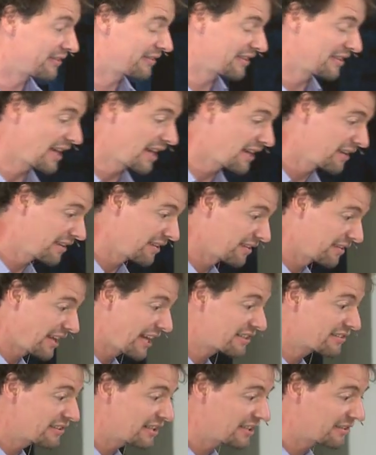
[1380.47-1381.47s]
And, and
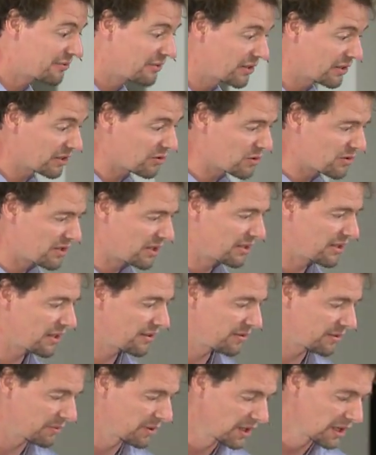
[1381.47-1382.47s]
actually, it's very interesting.
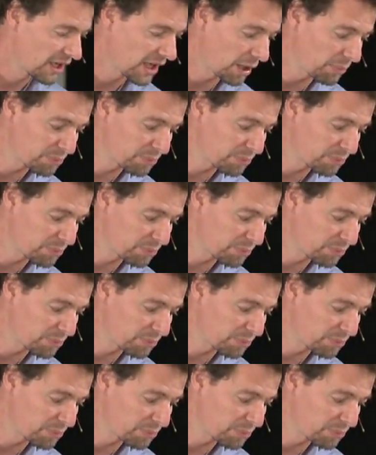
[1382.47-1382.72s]
There's a, a